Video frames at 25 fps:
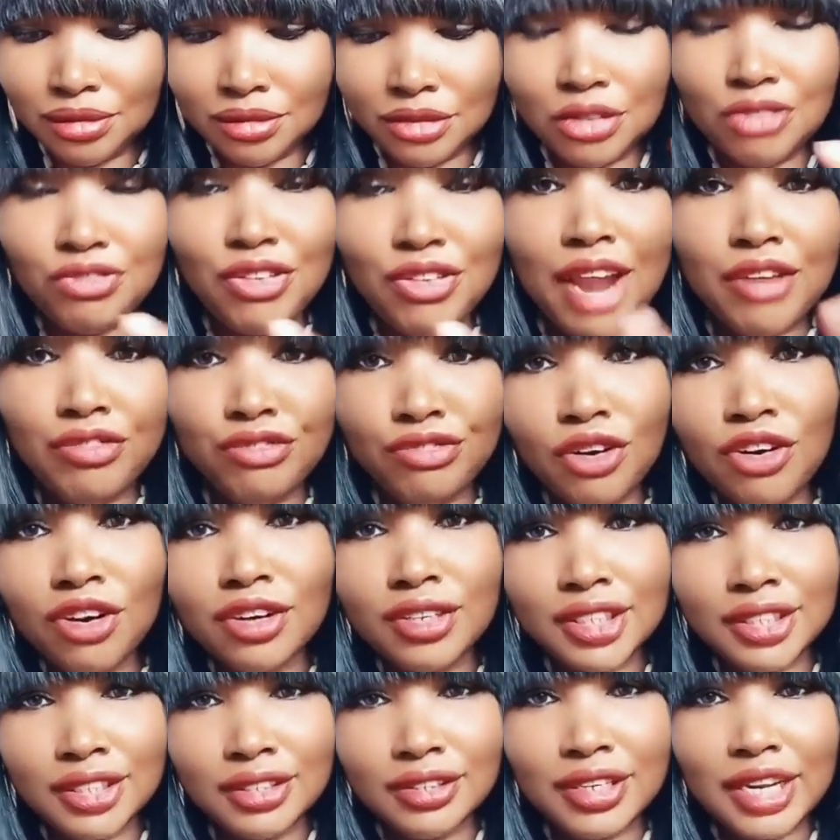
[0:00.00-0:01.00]
by
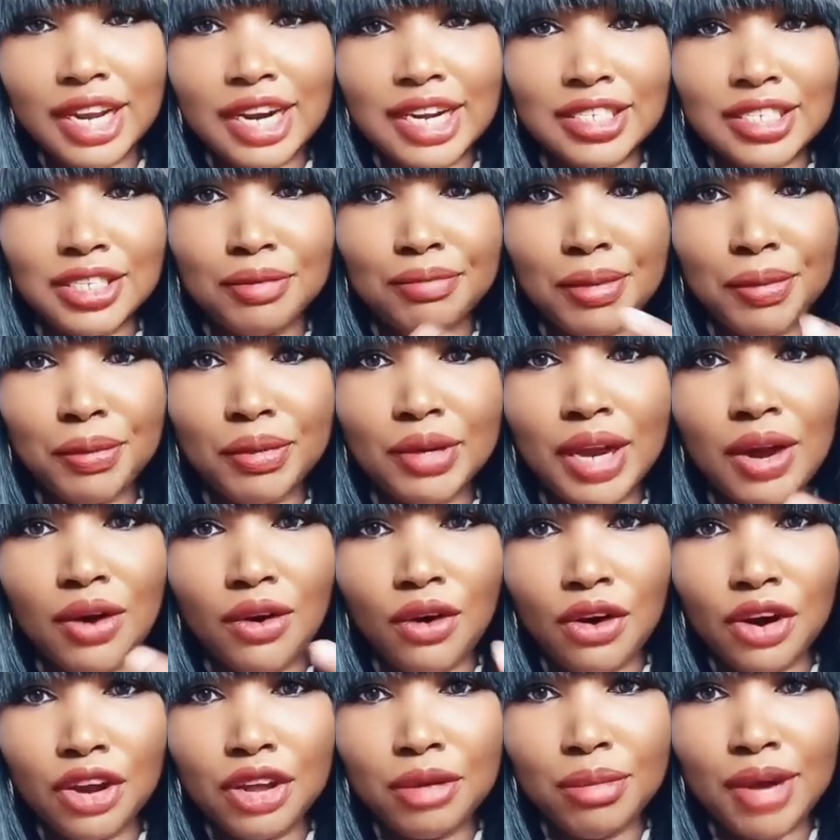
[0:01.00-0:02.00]
phone. You know, there are some people that
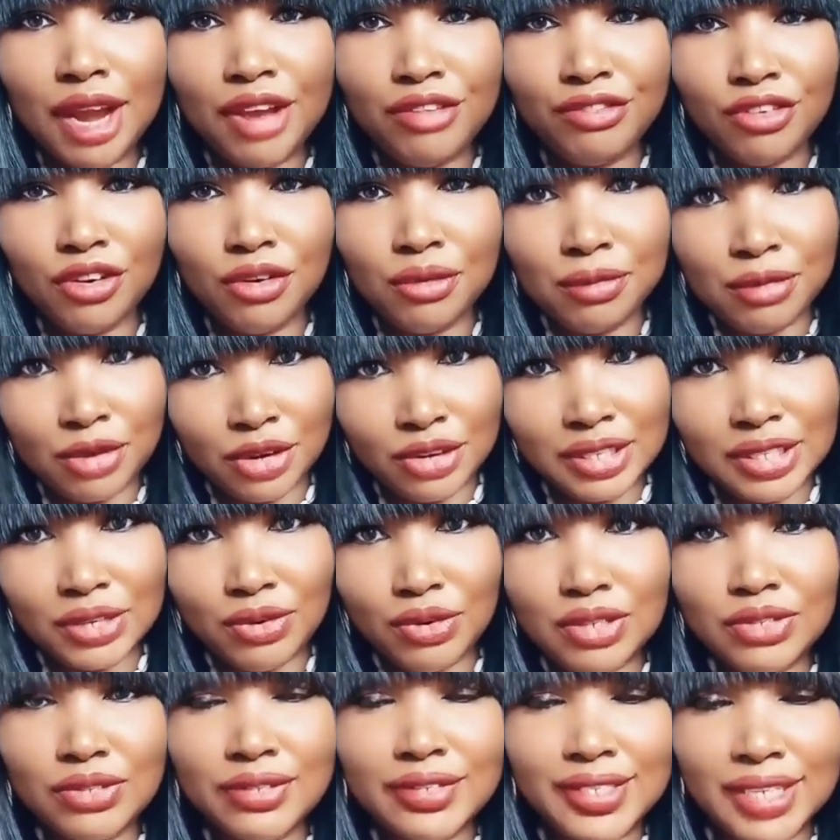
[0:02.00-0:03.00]
will call you by phone because they
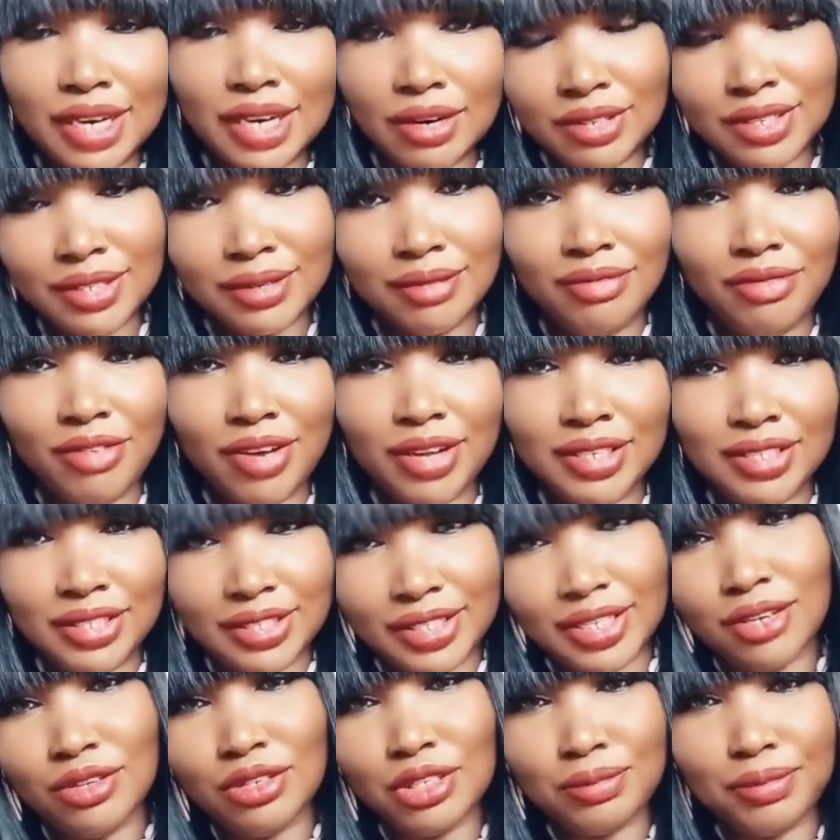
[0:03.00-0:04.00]
want to sell something.
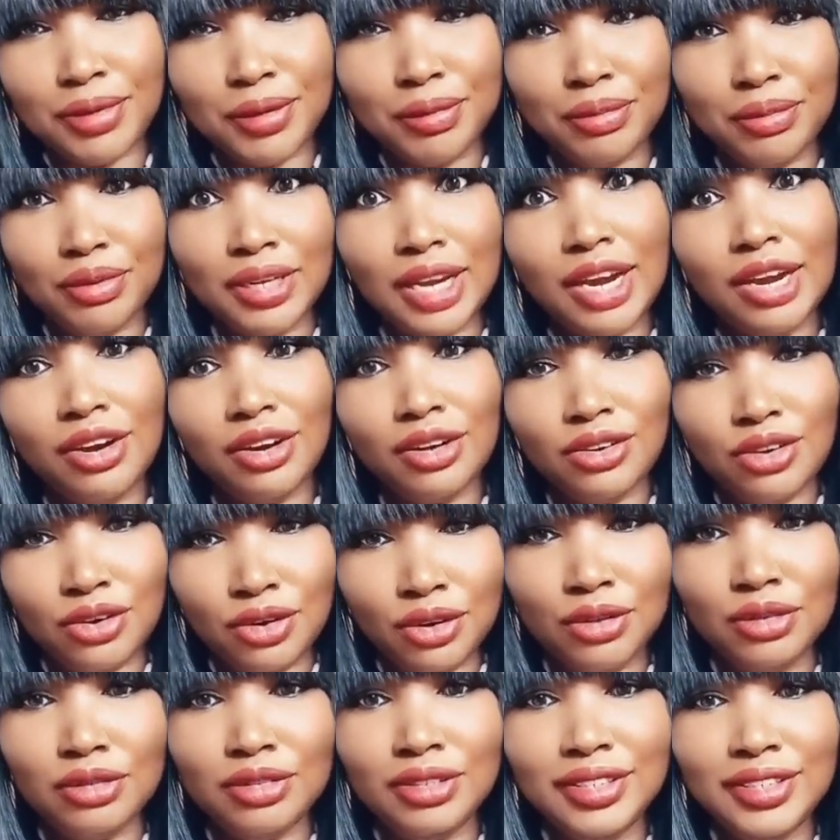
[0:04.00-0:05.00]
Sales people that
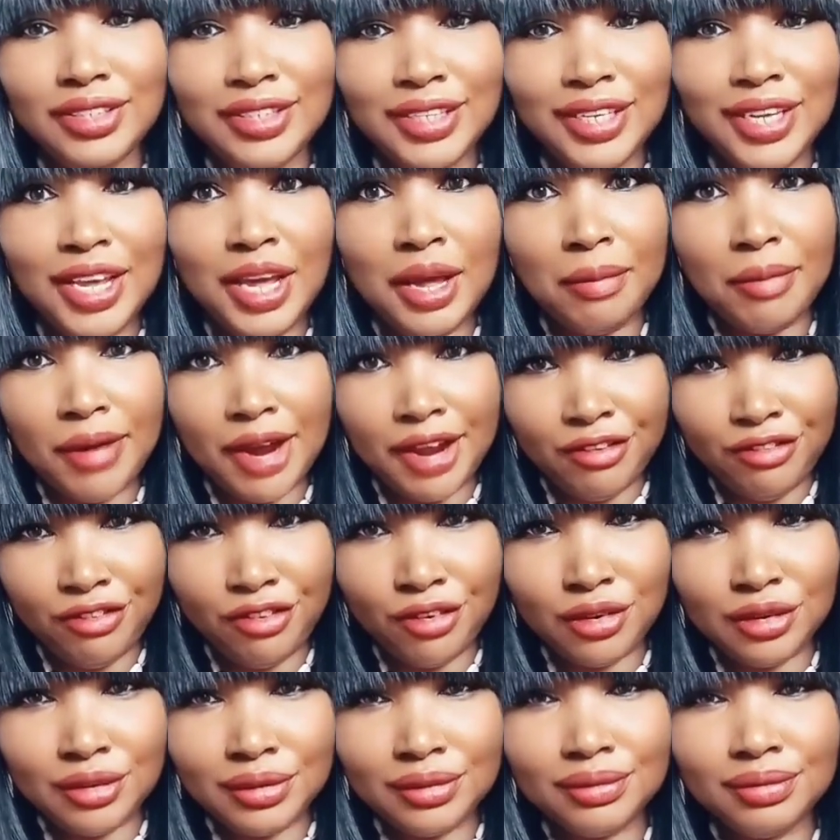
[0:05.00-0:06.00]
call by
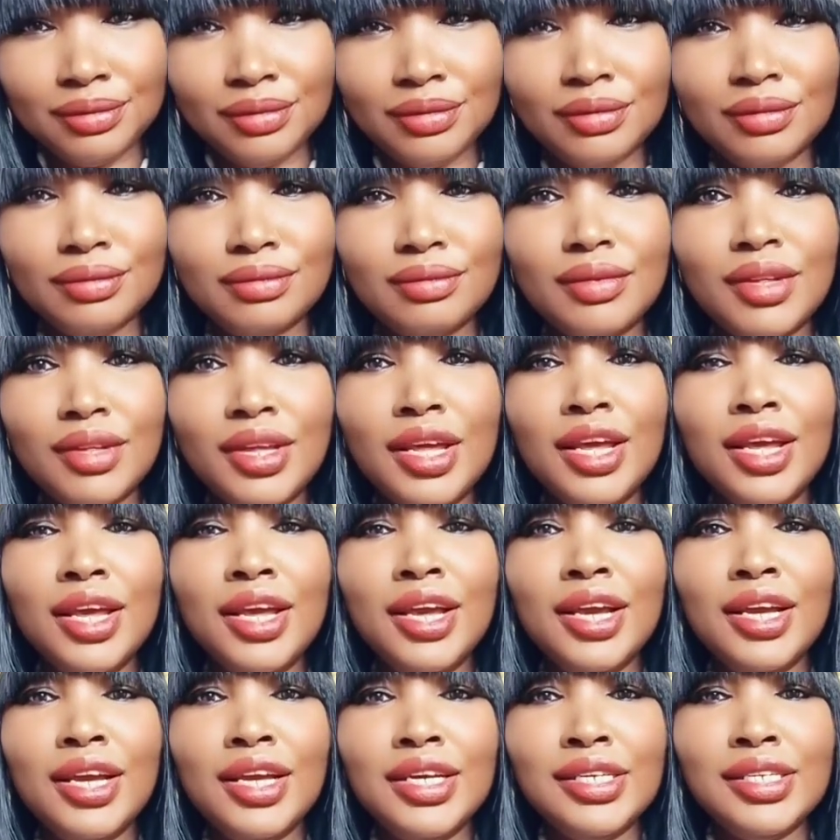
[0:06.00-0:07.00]
phone.
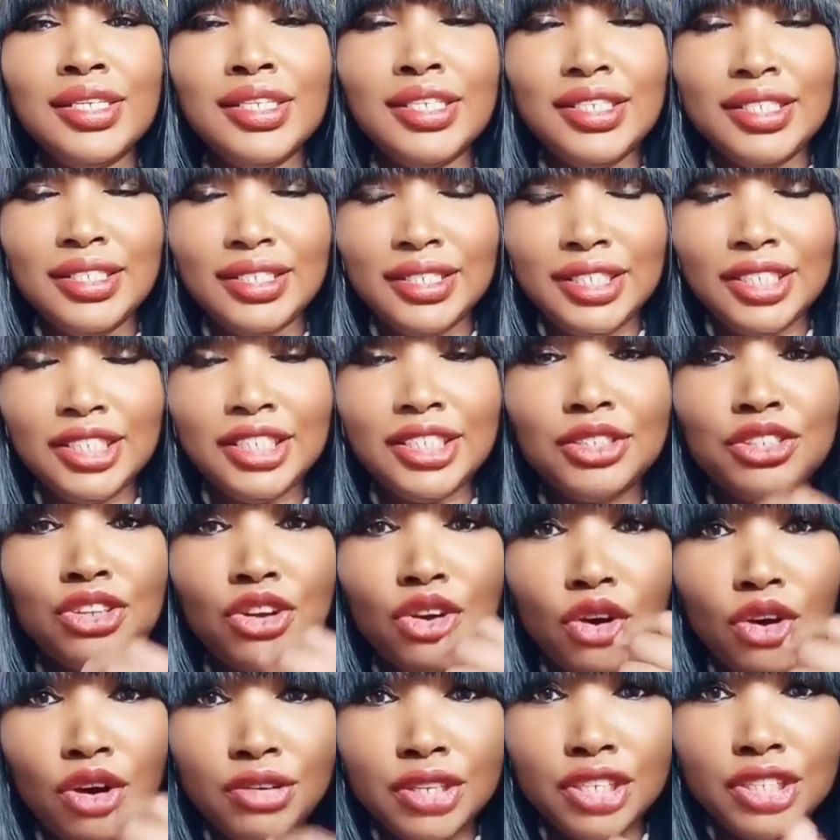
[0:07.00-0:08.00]
This
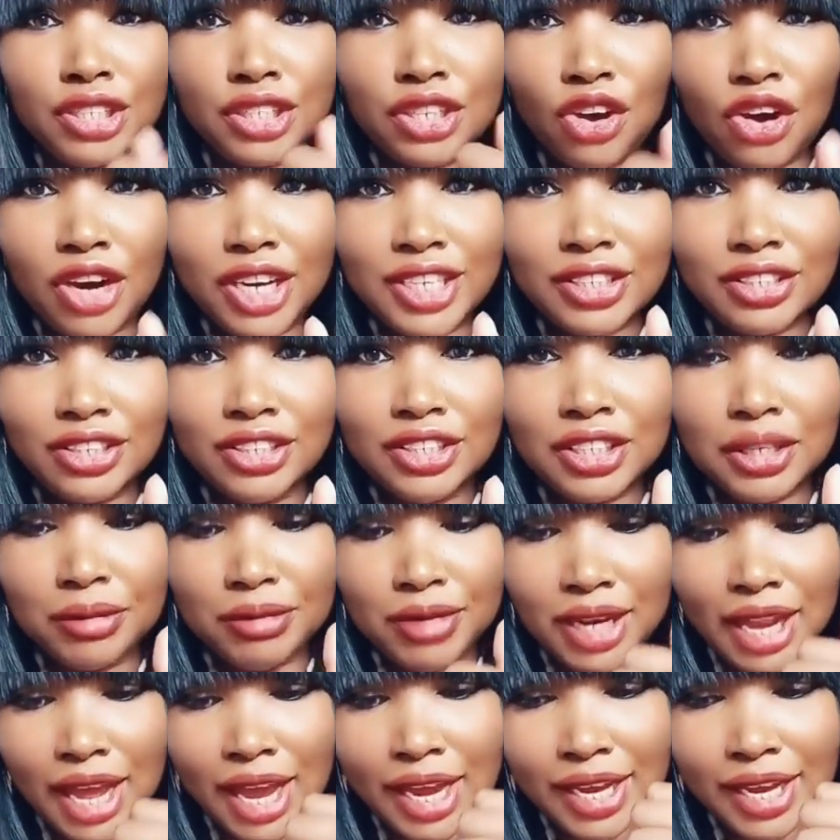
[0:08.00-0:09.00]
call is going
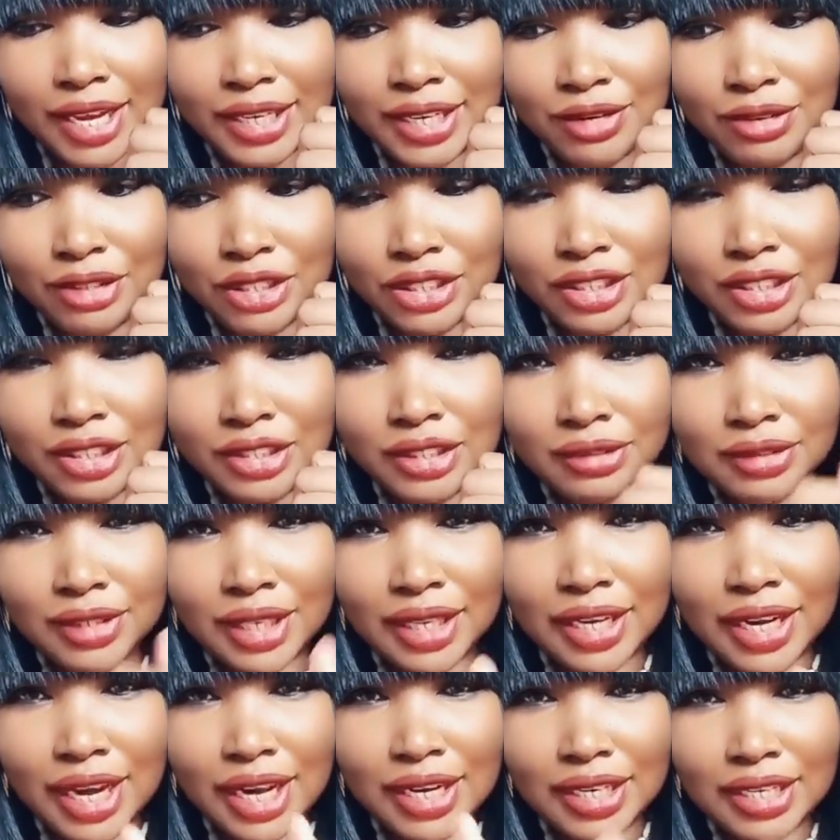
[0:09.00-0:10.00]
to be like they will just
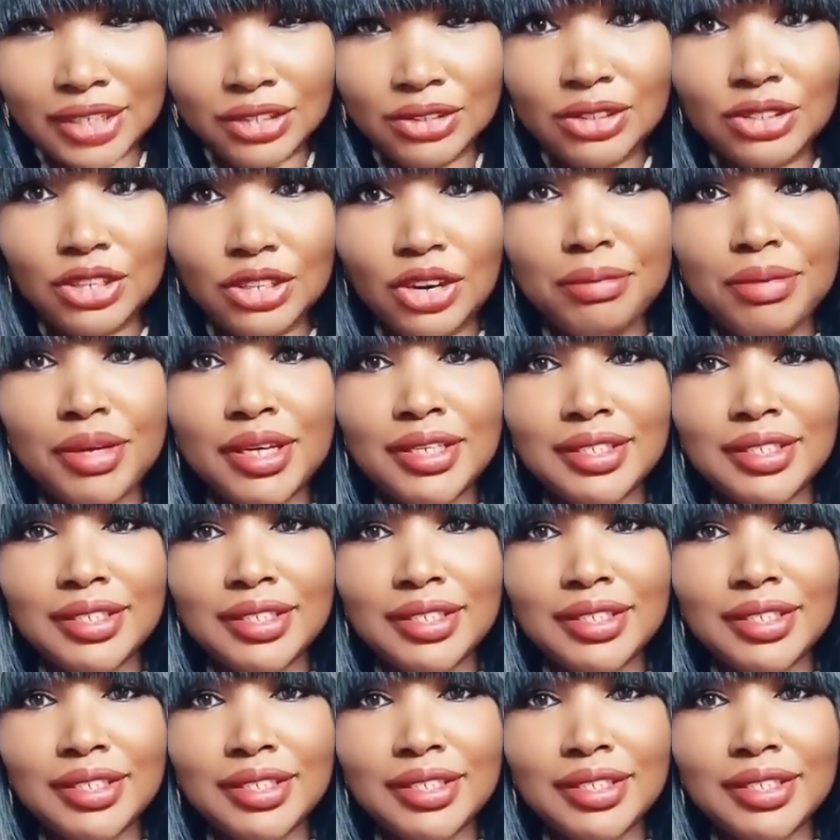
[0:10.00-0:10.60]
ring and they'll drop